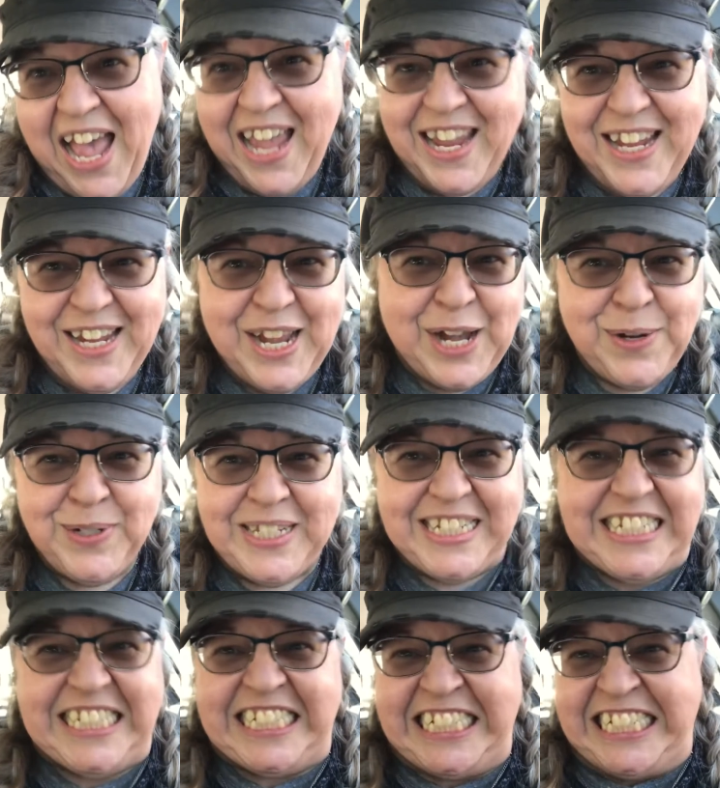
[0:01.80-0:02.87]
Hi,
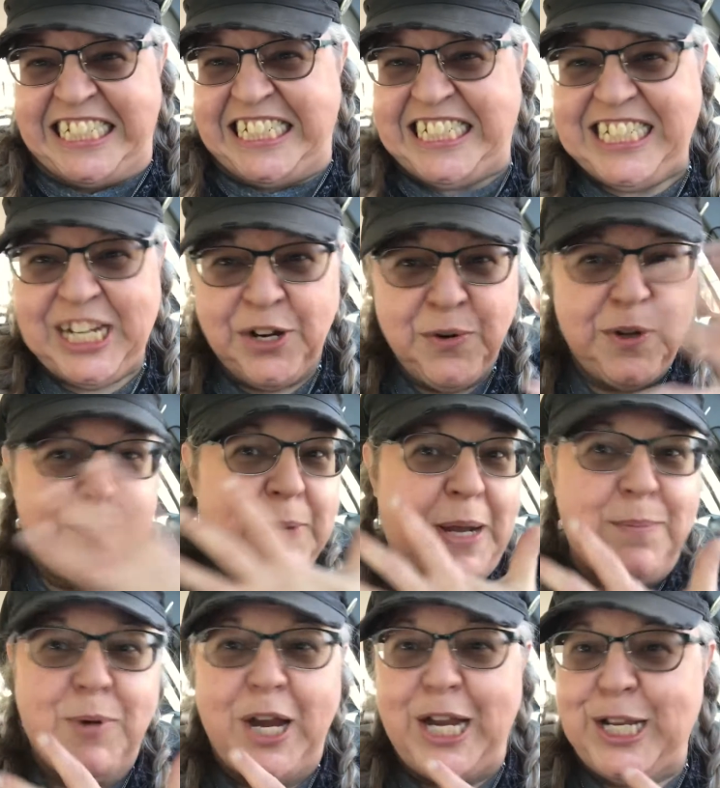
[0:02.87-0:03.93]
howdy. Here with my
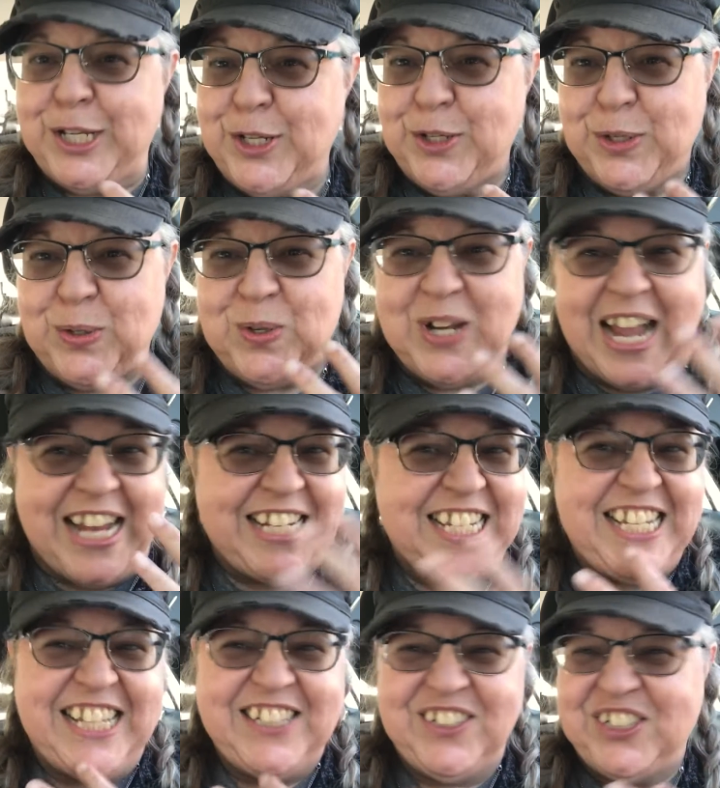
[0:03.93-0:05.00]
brand new kind of
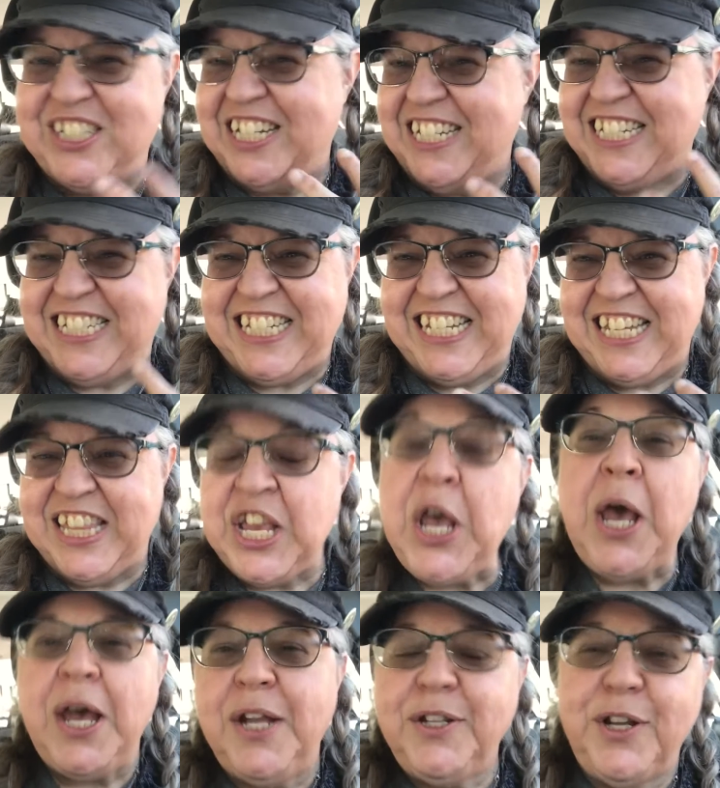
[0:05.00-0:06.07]
yellow shiny teeth.
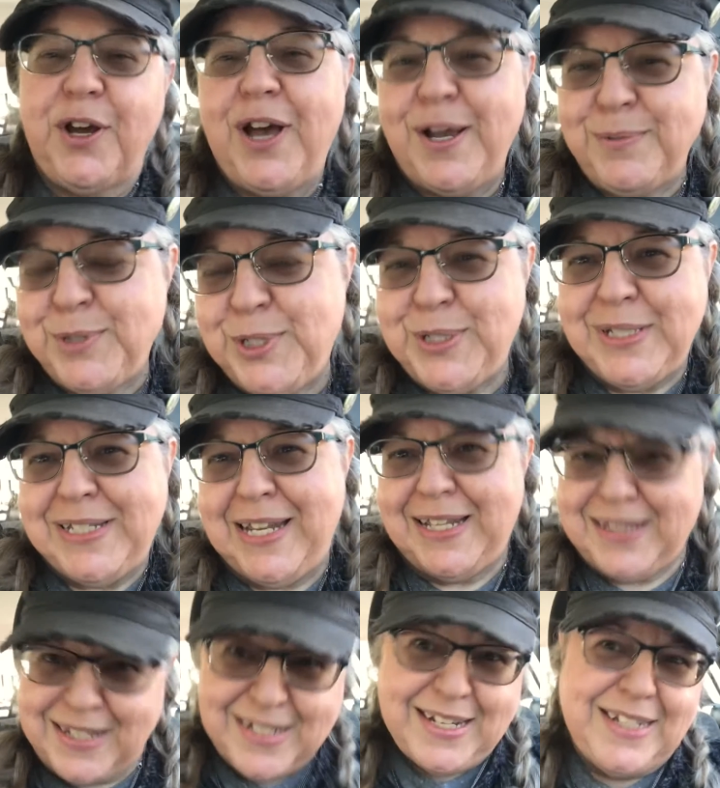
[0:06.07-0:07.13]
No, I was just
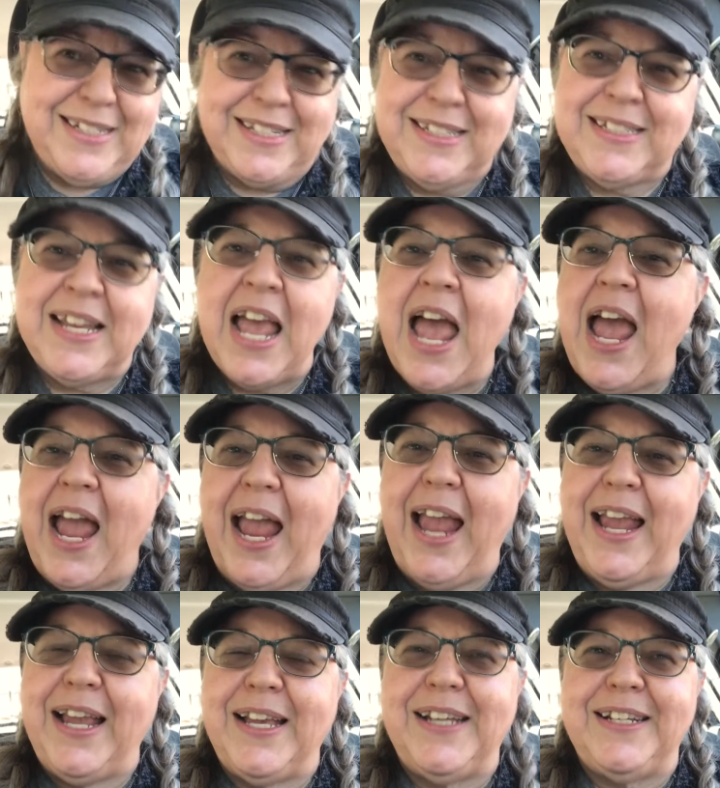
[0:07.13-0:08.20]
at the dentist.
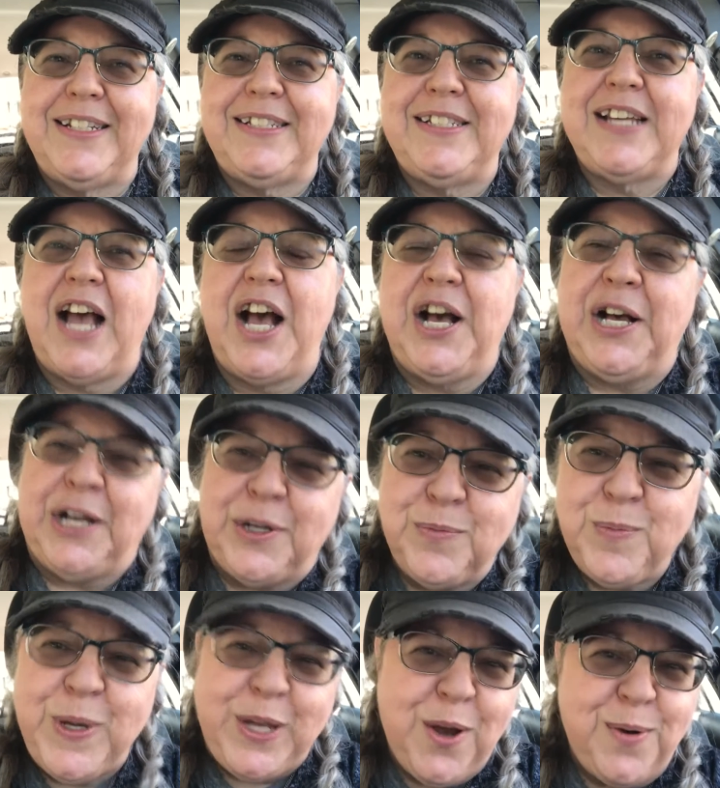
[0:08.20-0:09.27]
And
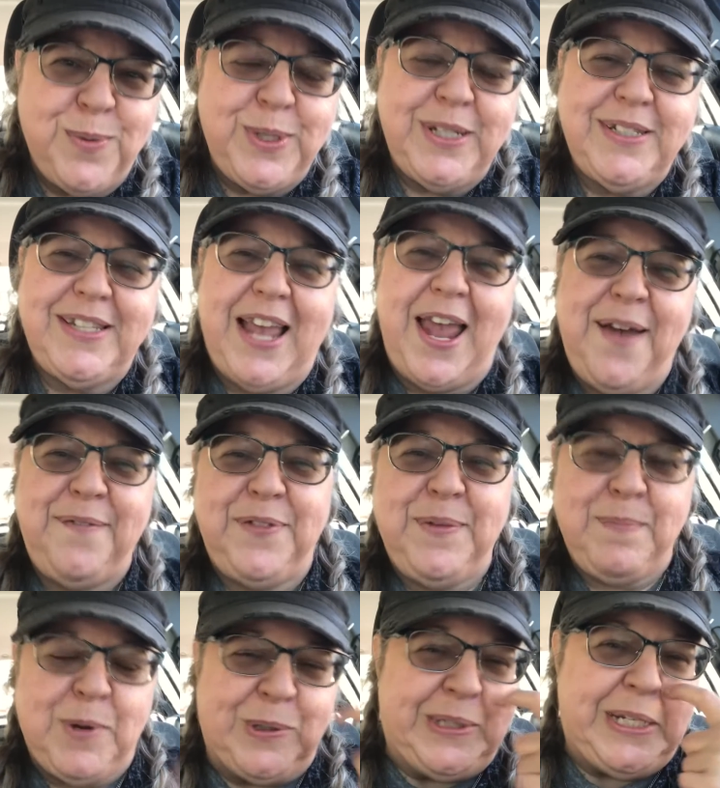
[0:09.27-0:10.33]
we always have the
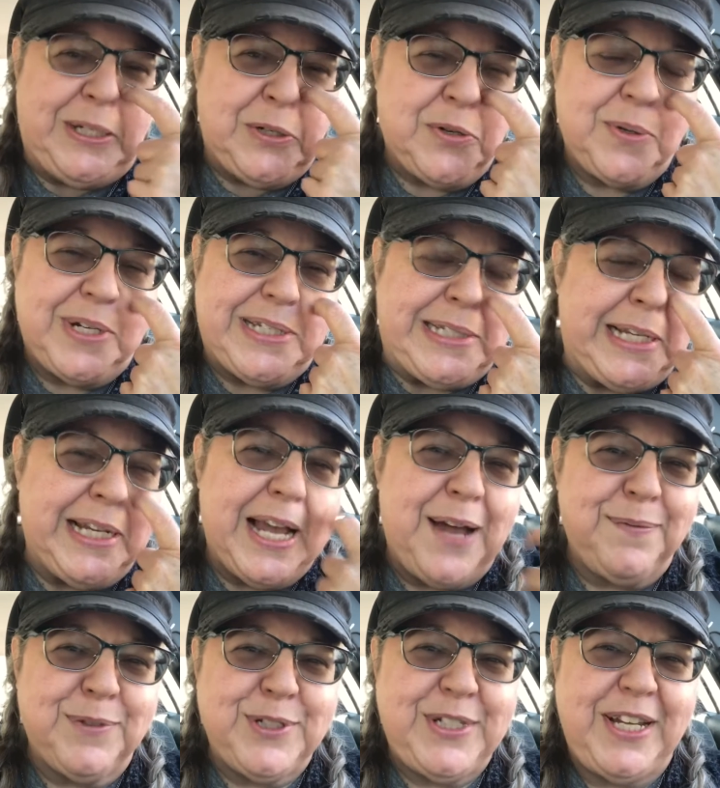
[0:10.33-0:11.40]
most interesting
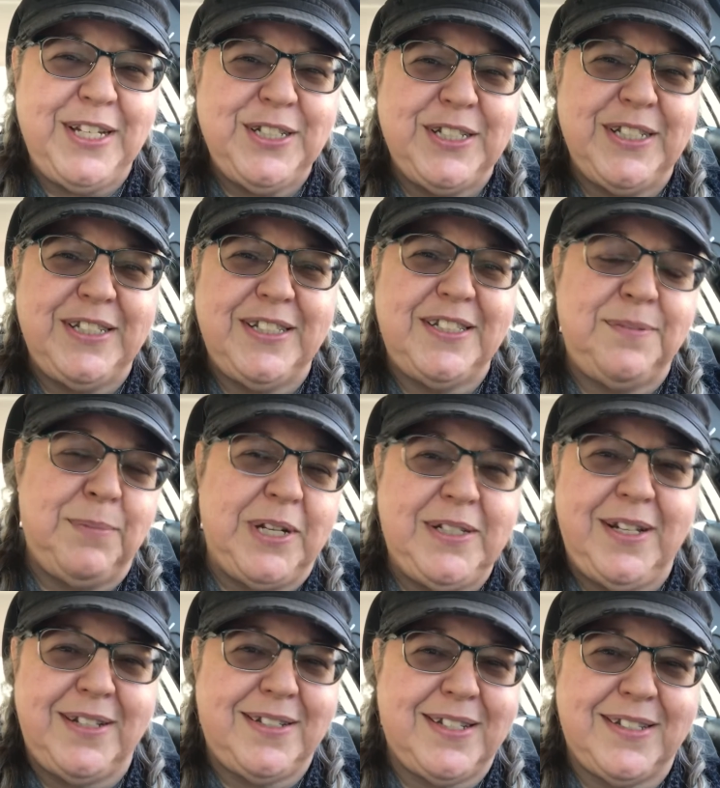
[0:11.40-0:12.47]
conversations, my
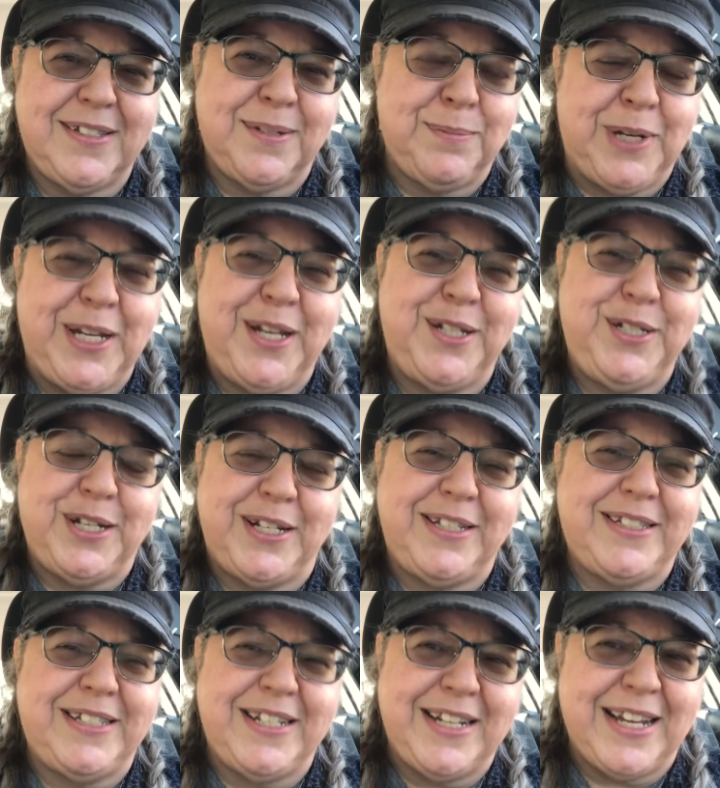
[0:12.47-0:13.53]
dentist and my
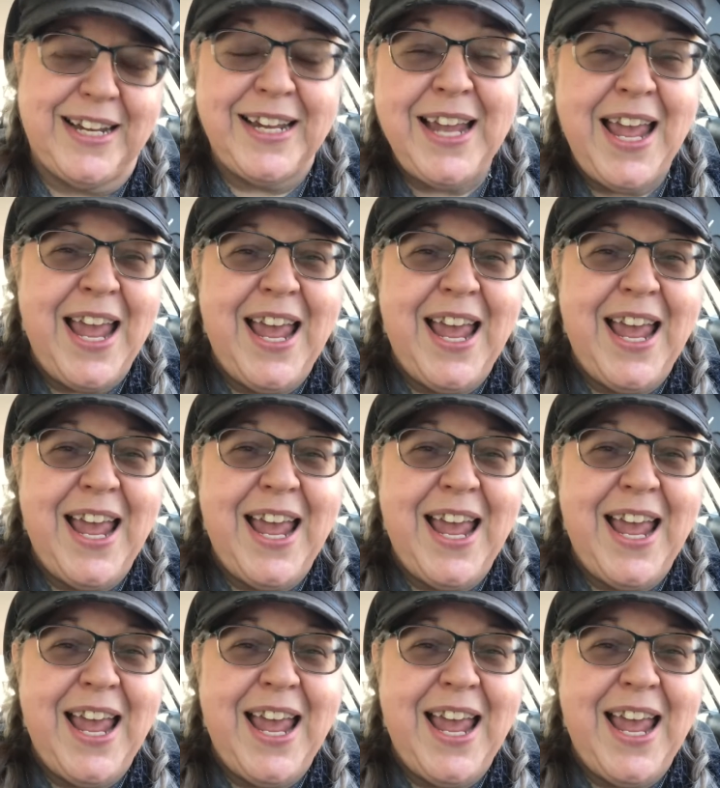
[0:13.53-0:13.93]
hygienist and I.